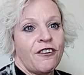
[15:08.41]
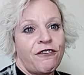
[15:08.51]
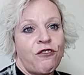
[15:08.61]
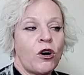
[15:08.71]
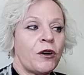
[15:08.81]

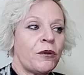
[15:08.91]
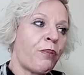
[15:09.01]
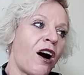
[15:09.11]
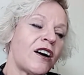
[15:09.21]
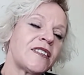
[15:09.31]
for
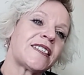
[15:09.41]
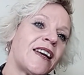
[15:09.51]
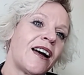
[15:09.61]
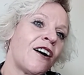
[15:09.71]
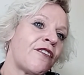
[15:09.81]

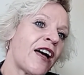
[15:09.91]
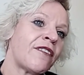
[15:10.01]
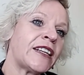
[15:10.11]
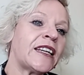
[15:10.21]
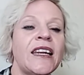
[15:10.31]
parts of
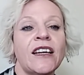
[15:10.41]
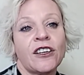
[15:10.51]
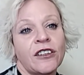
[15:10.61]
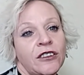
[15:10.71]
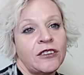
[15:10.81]
heaven
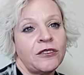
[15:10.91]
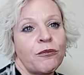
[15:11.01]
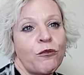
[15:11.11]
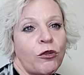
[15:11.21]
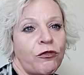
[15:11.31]
here,
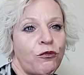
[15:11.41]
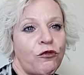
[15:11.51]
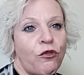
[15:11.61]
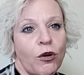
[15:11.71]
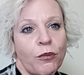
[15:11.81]
or
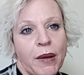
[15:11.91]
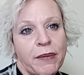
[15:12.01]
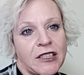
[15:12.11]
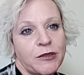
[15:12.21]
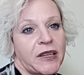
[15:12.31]

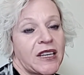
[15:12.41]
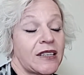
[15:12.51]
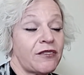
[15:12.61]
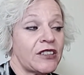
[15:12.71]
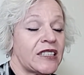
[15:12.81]
maybe it's because
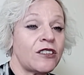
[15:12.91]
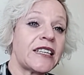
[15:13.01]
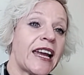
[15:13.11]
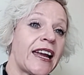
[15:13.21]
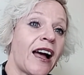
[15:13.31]
every single
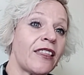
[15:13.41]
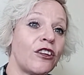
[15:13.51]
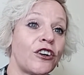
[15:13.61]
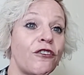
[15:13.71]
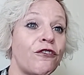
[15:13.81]
day I
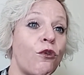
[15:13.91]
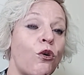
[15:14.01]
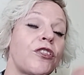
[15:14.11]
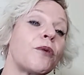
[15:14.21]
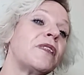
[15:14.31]
look
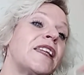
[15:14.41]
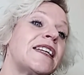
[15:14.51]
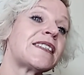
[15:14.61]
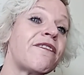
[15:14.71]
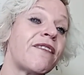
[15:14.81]
for the
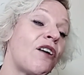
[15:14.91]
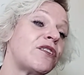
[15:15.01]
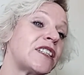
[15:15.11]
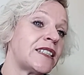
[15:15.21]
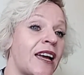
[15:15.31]
bliss I
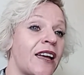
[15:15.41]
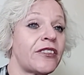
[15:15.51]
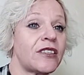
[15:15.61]
found in death.